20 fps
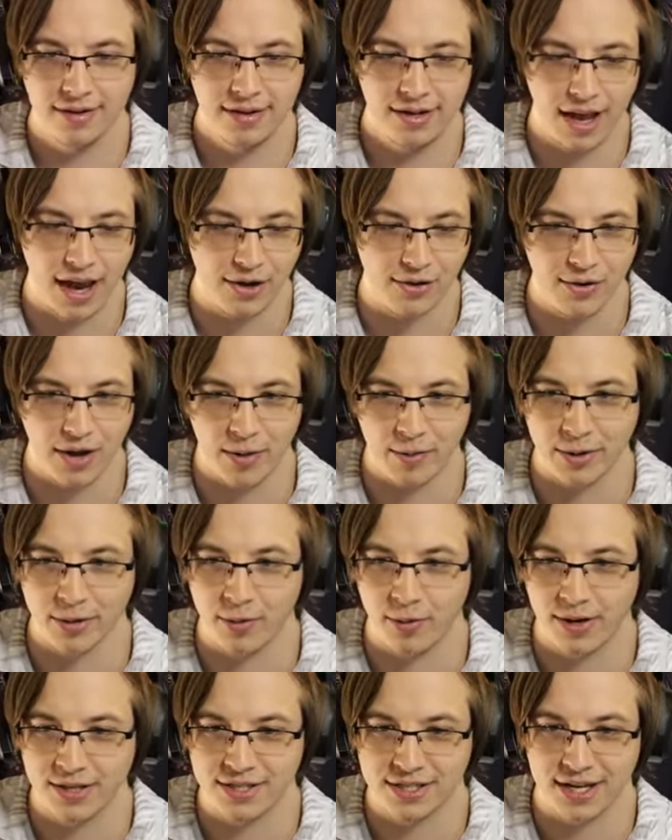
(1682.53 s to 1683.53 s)
I do not want
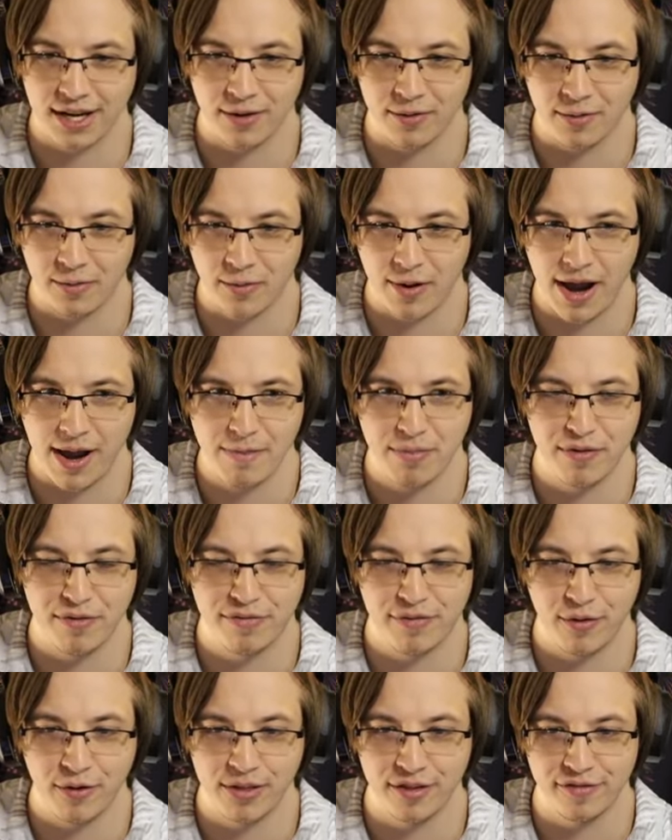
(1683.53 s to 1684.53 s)
to risk it right
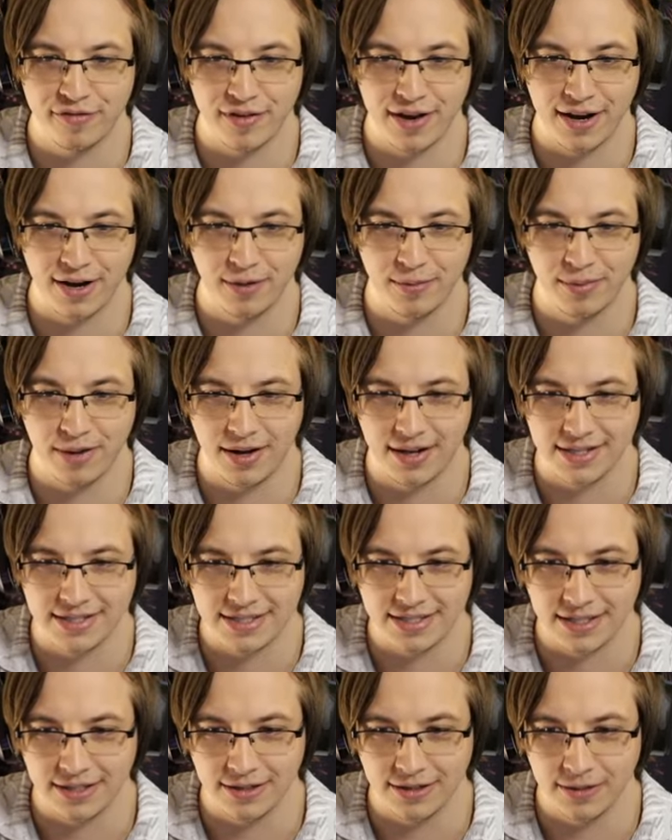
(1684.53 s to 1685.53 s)
before the final
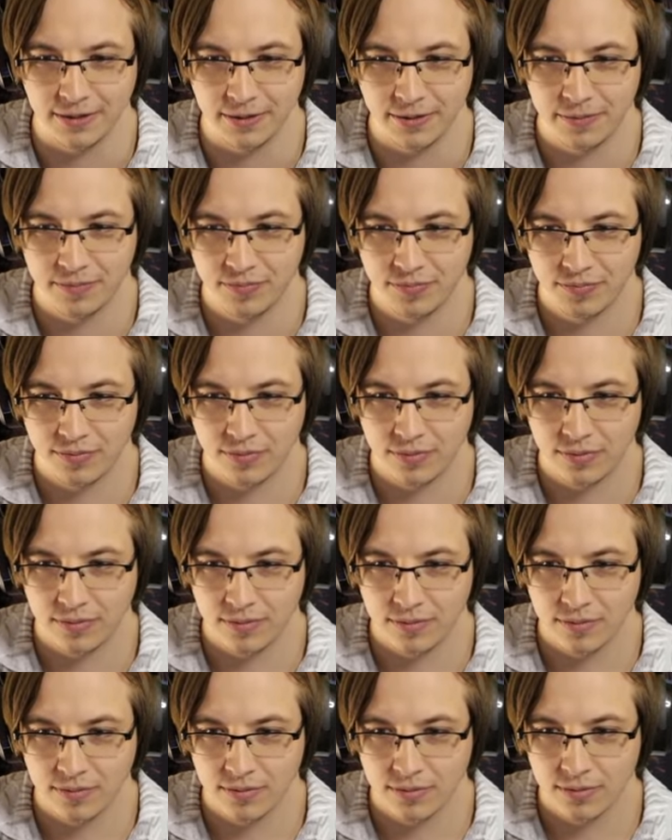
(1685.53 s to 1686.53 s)
boss here.
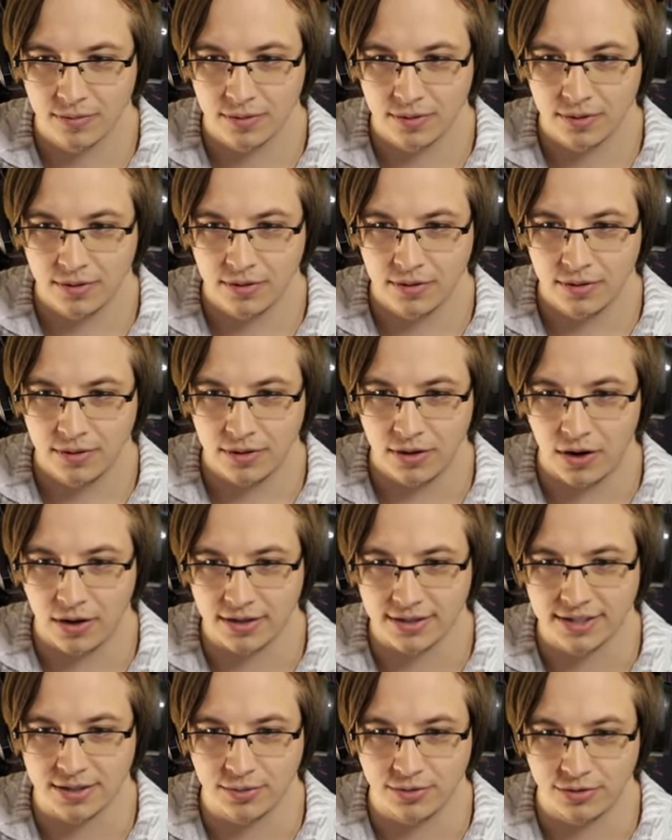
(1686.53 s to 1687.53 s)

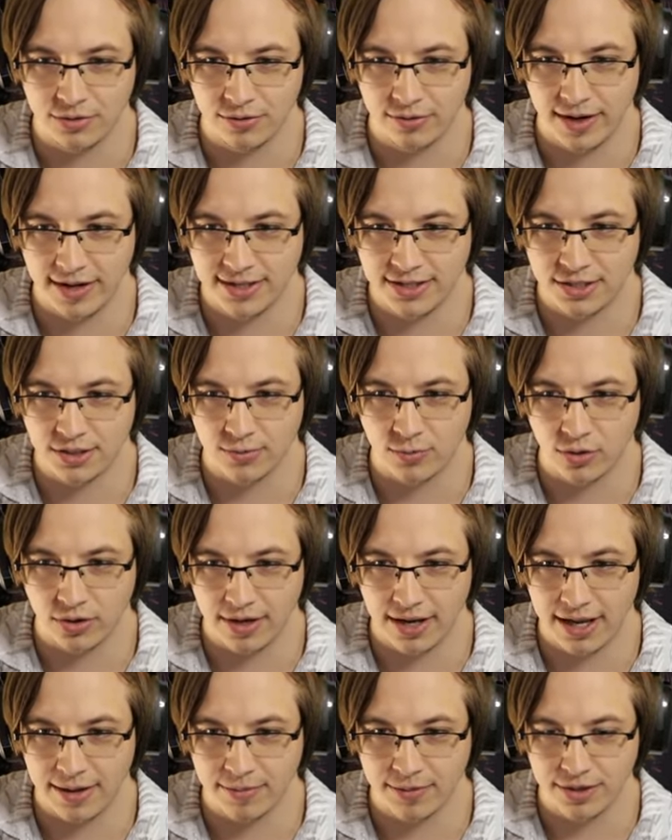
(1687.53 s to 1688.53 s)
Honestly, would grenades do more
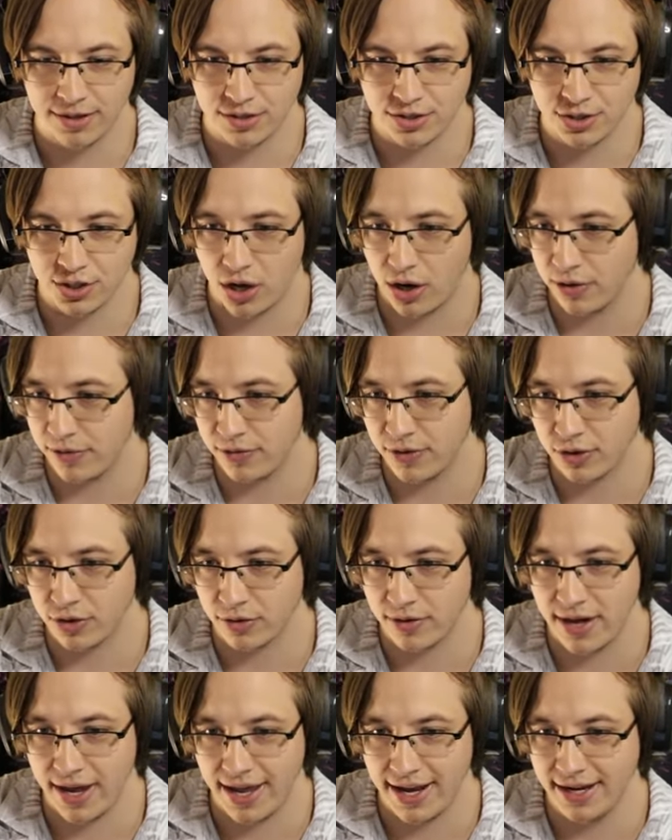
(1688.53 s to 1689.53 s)
damage? Are the
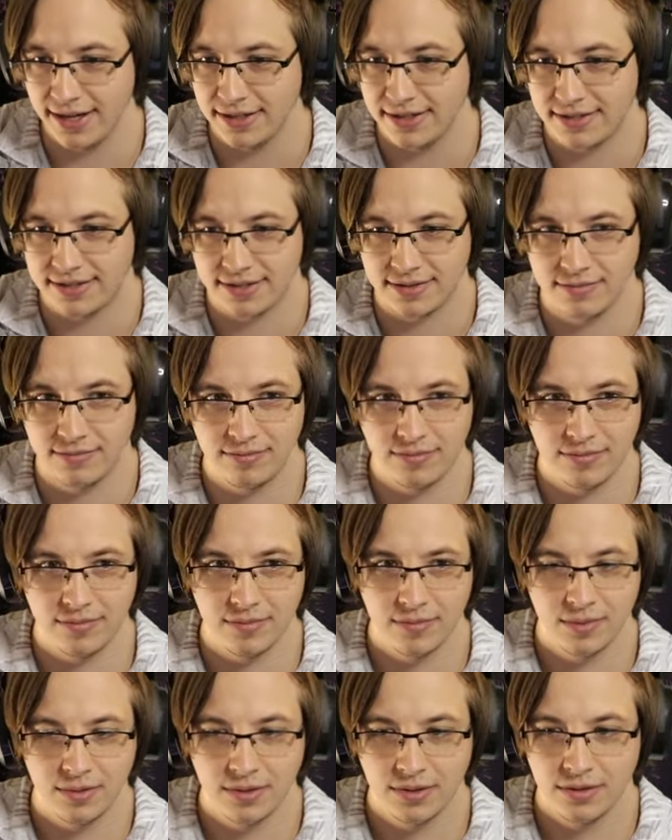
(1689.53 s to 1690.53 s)
grenades?
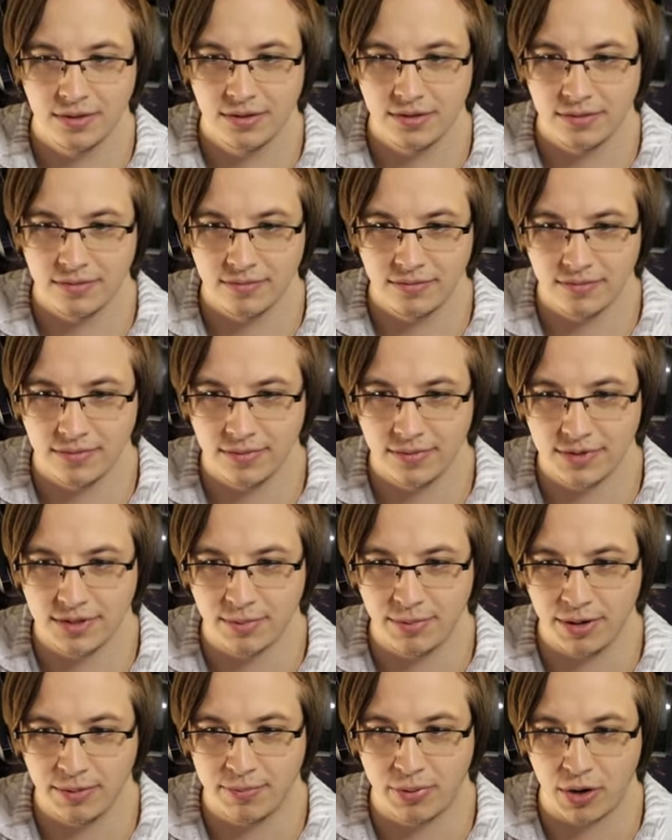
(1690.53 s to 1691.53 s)
It was
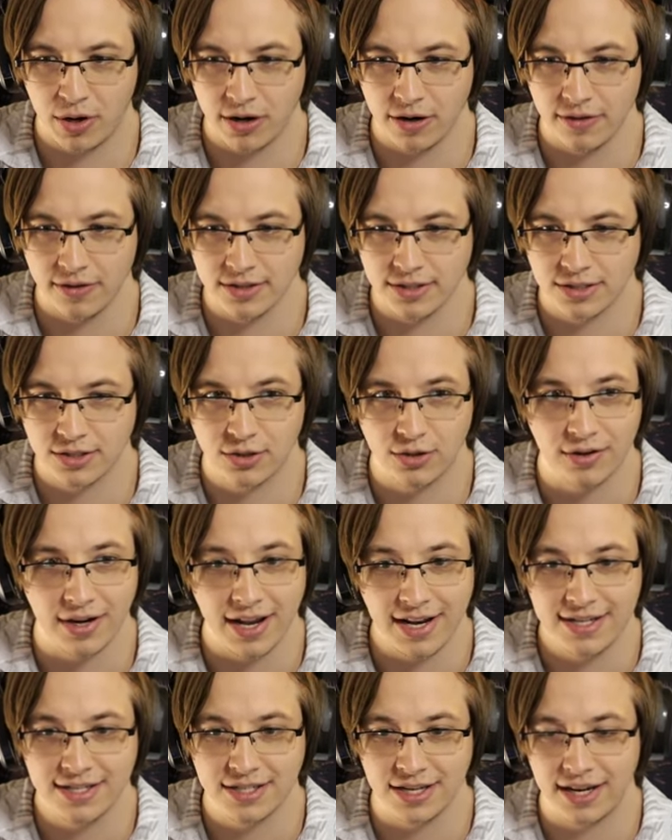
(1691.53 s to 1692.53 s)
a big part of this.
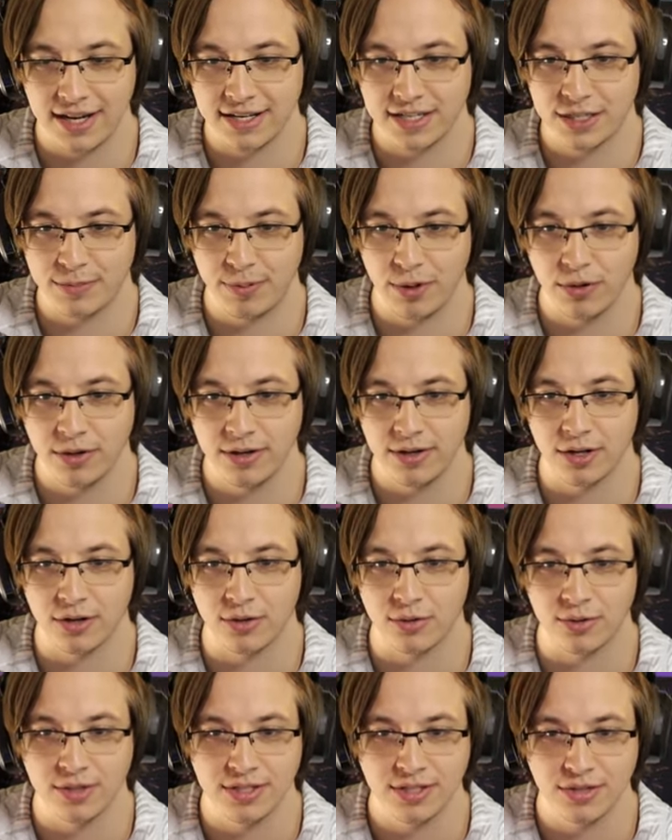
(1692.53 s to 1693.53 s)
Grenades explode into
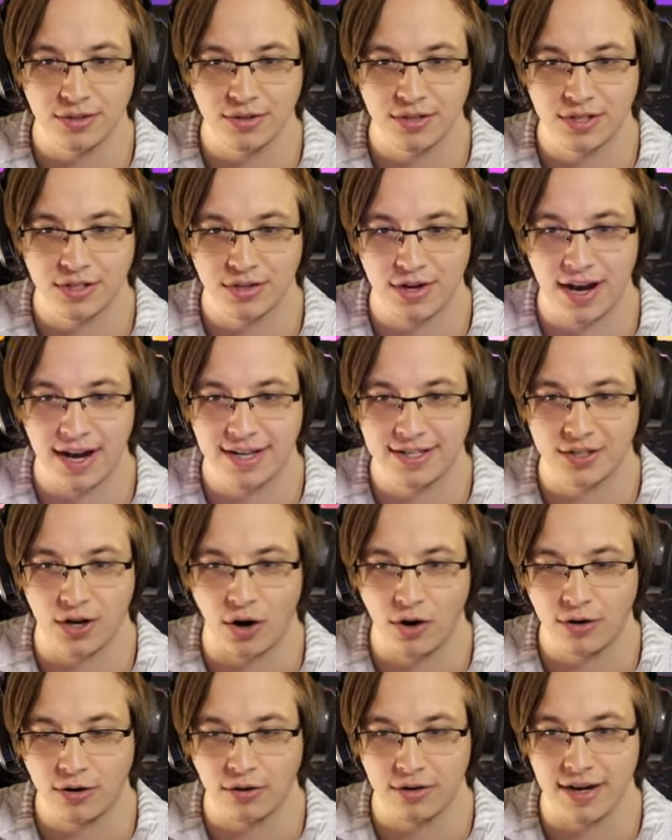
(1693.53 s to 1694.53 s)
crystal strikes.
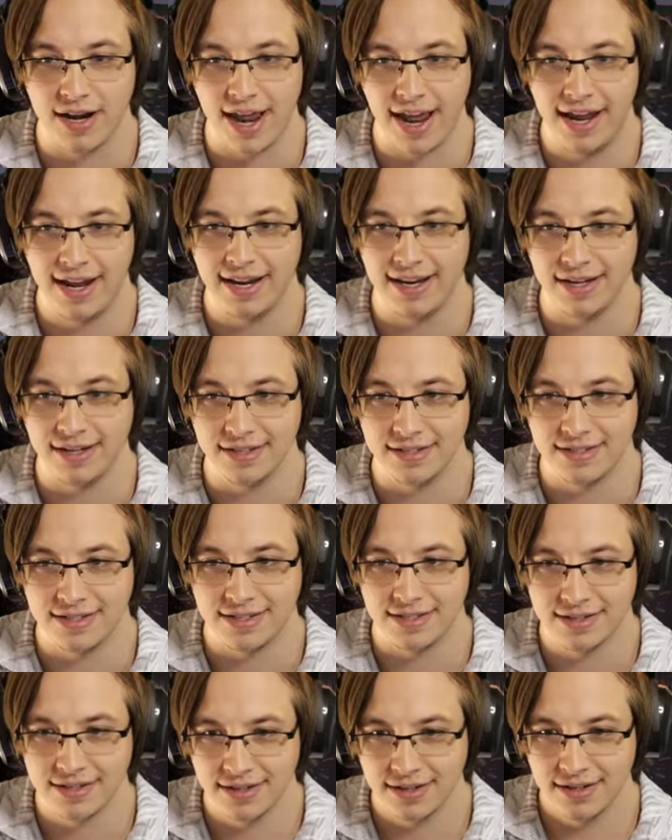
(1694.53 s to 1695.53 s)
Our
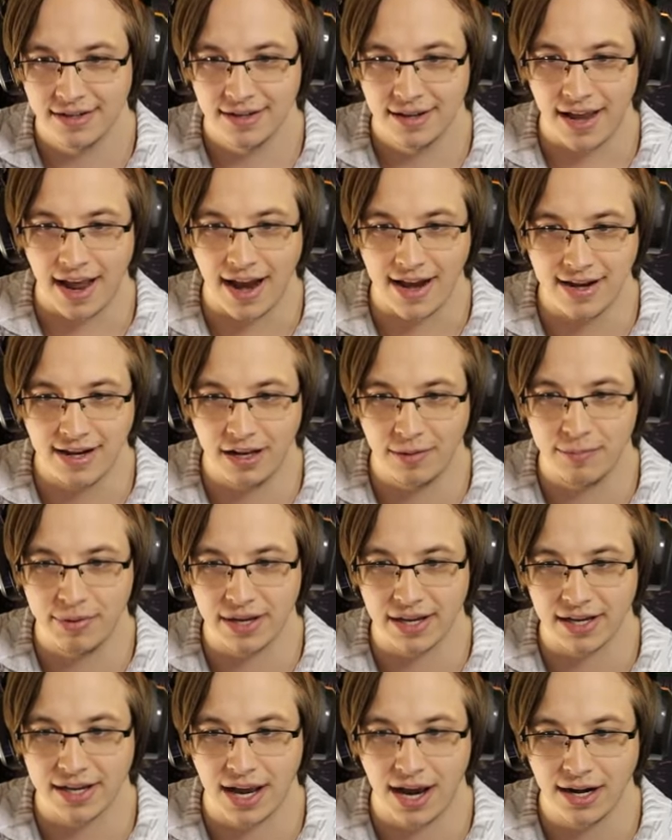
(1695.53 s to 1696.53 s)
grenades? I ended up
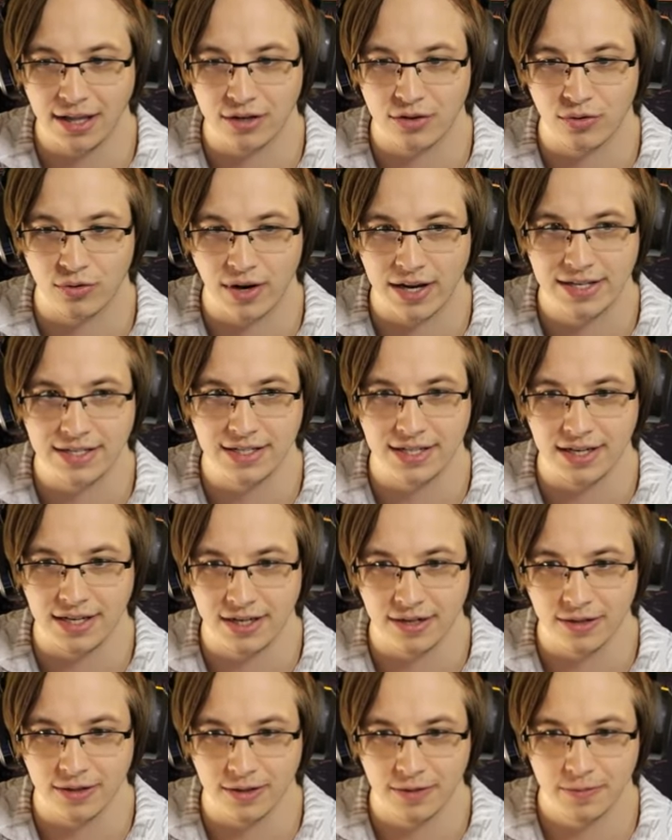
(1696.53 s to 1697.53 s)
being kind of crazy
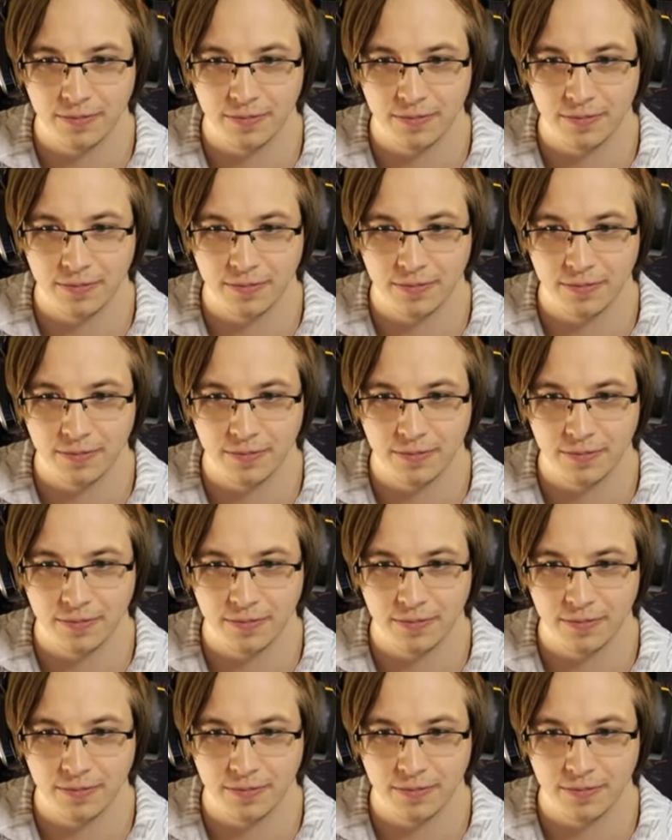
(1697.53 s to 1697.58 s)
here.